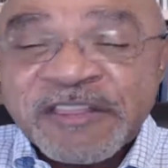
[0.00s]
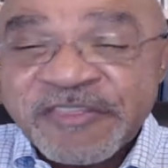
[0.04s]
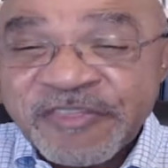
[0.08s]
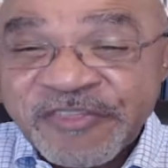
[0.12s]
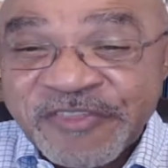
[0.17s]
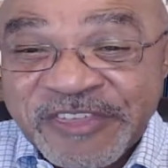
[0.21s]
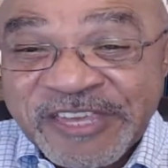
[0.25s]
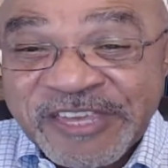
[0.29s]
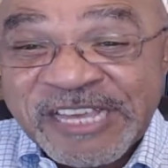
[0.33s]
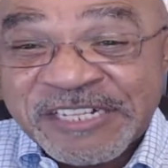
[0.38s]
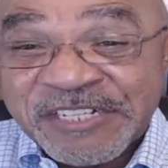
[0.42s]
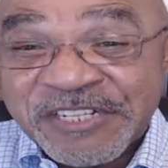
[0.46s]

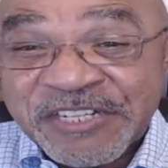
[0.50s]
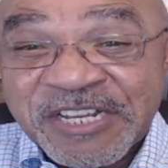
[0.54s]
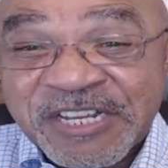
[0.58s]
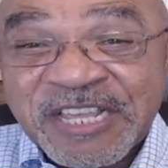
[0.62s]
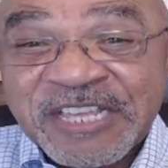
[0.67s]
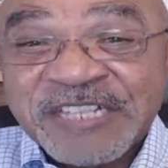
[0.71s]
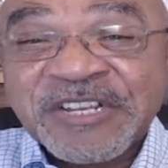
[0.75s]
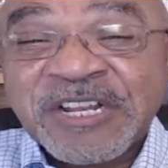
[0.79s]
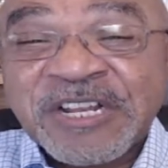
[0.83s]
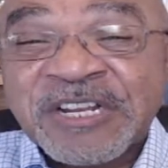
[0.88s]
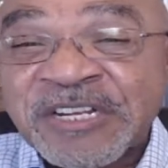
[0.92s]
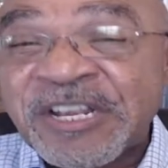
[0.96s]
This
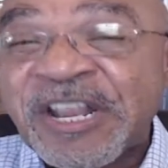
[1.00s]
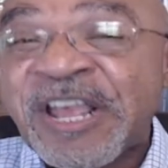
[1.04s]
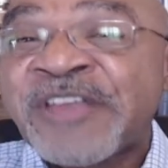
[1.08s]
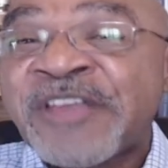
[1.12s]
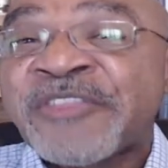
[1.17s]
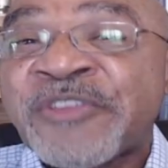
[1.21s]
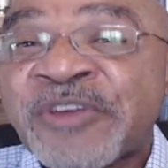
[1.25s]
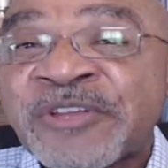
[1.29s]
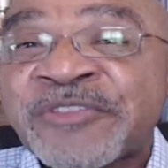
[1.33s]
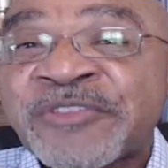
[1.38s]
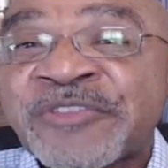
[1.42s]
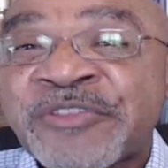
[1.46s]
is
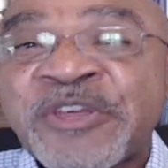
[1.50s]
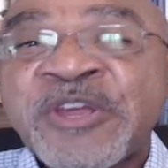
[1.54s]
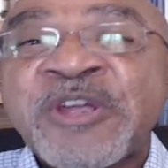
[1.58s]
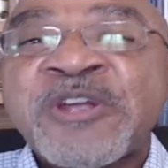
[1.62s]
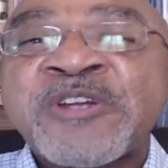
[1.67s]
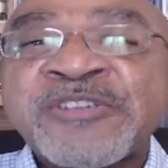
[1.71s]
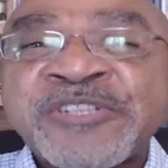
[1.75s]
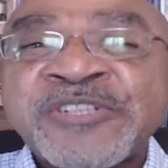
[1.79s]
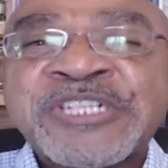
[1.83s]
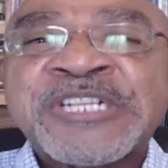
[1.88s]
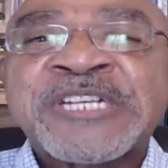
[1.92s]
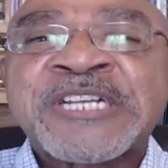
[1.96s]
another
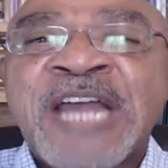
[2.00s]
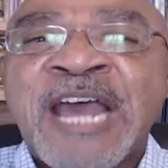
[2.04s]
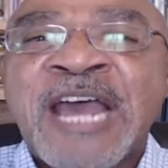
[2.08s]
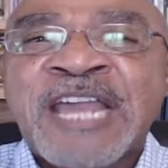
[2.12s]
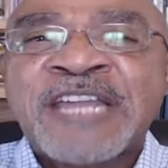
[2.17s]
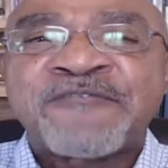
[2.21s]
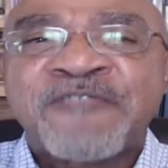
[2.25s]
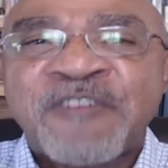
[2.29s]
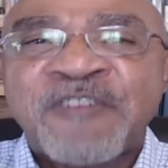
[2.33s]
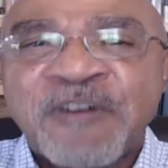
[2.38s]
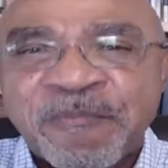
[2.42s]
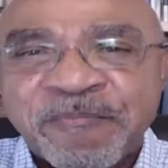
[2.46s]
Thursday
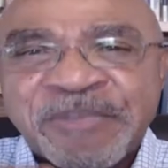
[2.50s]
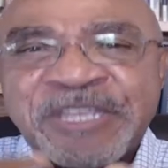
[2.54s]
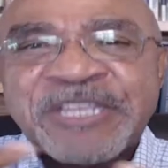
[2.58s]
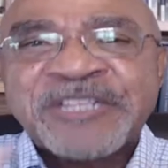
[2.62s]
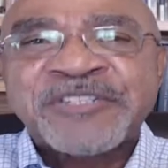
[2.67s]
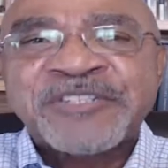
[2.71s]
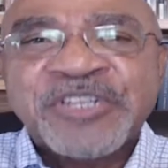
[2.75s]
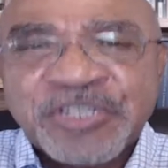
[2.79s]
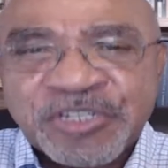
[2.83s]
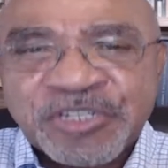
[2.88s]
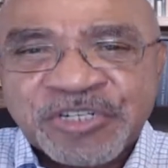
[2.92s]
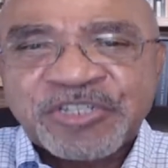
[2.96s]
night for me
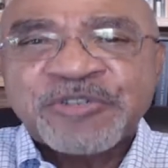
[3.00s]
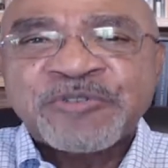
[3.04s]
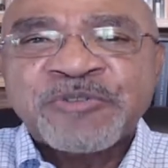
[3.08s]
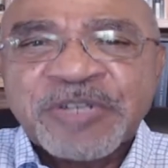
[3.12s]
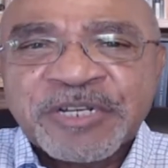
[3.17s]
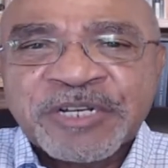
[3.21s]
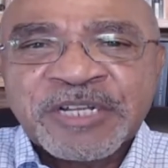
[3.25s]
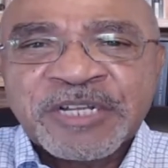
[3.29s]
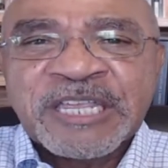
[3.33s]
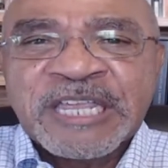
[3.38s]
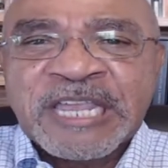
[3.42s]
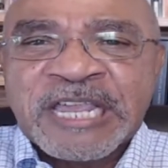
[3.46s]
to do
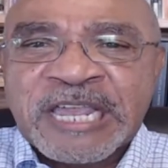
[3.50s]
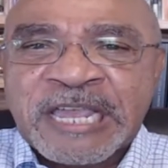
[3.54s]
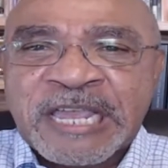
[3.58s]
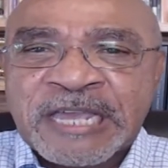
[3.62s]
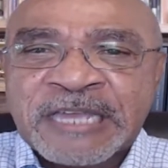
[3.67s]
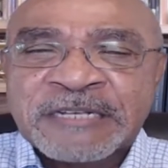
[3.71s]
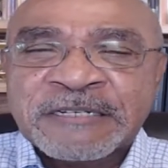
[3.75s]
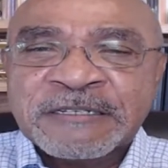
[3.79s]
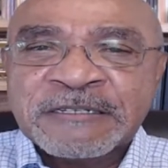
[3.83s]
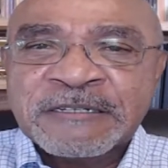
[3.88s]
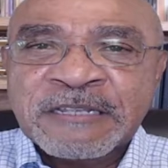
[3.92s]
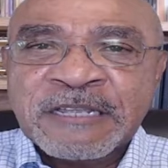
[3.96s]
it
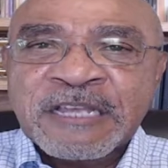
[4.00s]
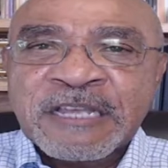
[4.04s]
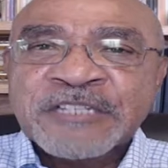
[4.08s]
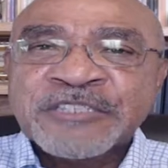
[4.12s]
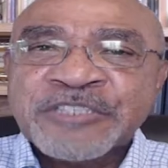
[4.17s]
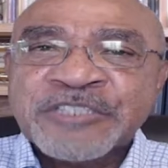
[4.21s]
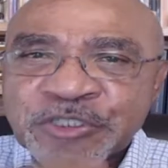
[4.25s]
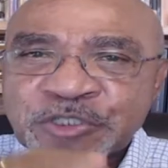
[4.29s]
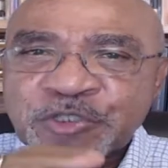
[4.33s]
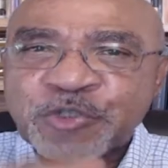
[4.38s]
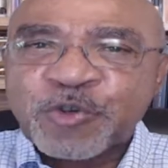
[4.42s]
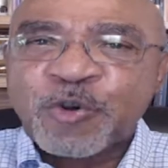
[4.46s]
again
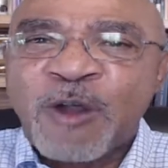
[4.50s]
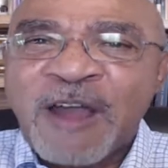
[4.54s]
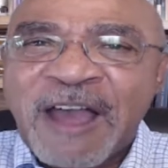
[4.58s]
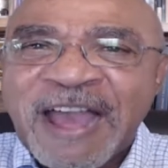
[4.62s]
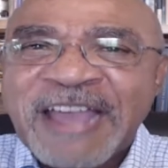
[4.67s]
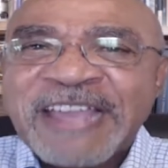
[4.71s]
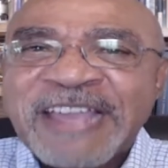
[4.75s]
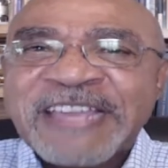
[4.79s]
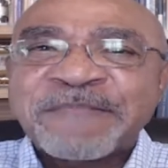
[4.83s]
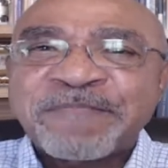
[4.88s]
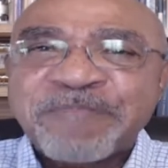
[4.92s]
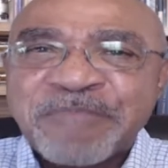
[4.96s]
to
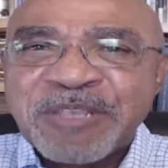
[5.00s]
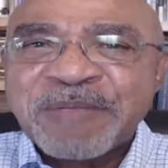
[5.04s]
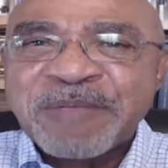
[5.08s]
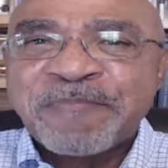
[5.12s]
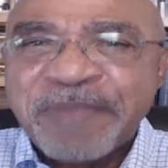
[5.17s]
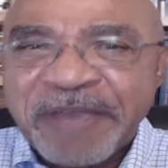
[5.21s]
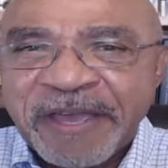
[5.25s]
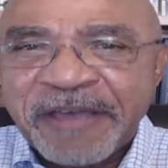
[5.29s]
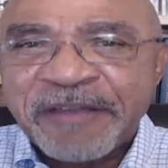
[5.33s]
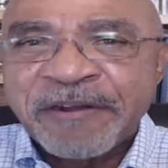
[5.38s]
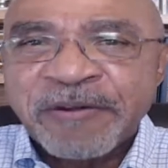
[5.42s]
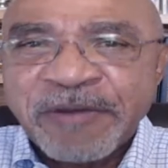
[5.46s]
try and be
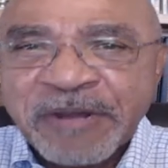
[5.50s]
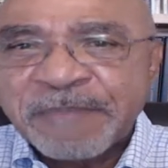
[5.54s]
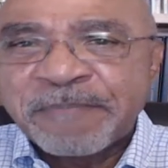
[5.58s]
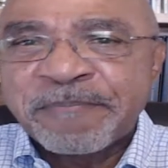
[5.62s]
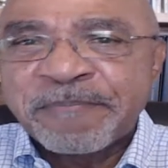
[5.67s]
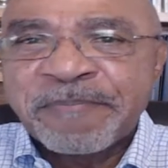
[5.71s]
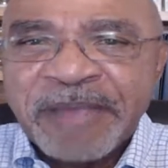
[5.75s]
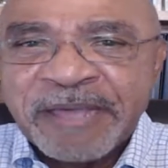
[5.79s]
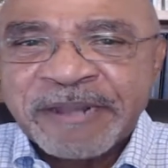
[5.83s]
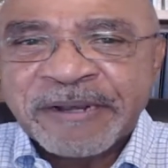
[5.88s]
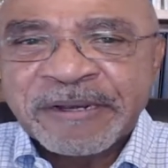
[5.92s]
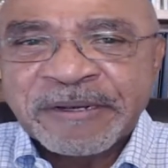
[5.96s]
better
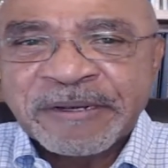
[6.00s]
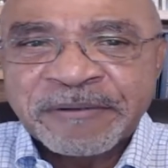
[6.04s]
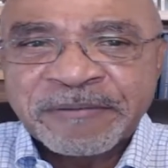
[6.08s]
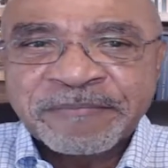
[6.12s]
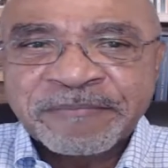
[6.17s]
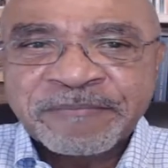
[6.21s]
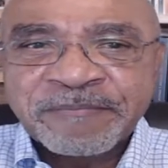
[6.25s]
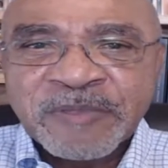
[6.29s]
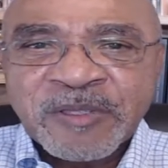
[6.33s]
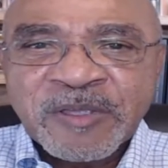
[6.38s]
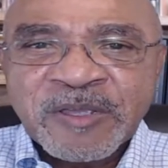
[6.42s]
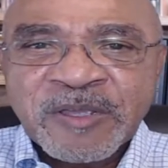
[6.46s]
and better.
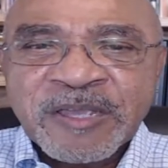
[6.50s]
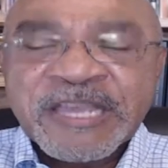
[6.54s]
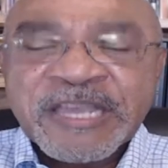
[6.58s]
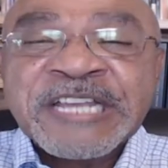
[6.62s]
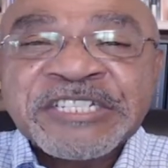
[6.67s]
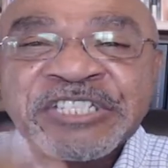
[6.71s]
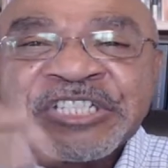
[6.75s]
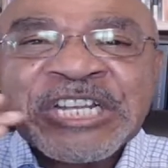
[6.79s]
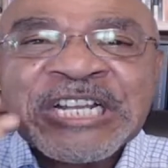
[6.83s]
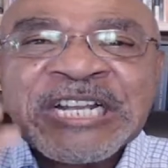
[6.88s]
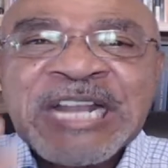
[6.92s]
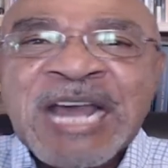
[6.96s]

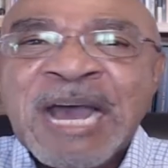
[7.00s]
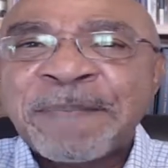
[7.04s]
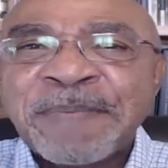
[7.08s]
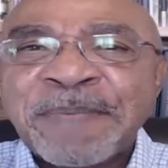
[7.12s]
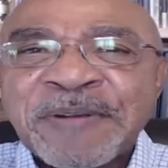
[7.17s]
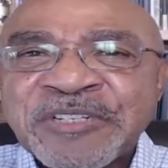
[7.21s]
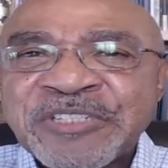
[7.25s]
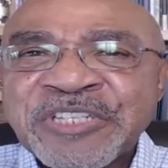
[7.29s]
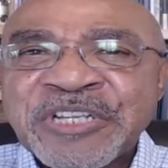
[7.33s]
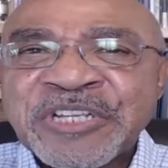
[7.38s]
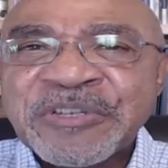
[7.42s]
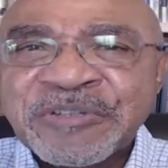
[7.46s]
It's an
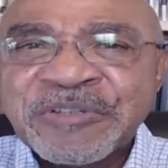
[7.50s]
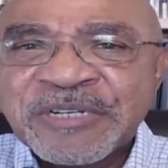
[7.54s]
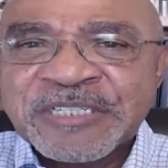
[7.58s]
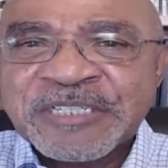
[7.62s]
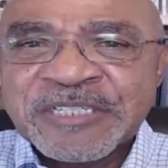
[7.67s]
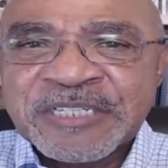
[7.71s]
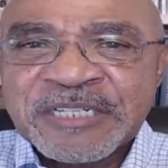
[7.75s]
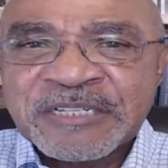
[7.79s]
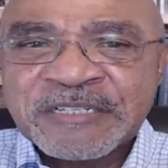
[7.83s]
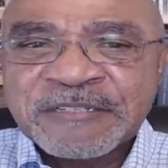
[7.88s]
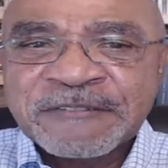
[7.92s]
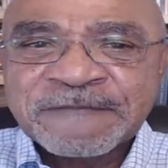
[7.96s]

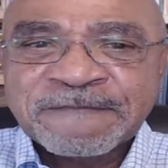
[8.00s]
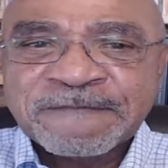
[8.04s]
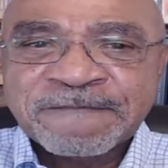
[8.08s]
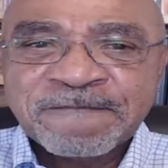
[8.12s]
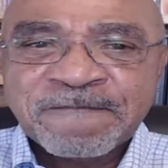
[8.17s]
opportunity.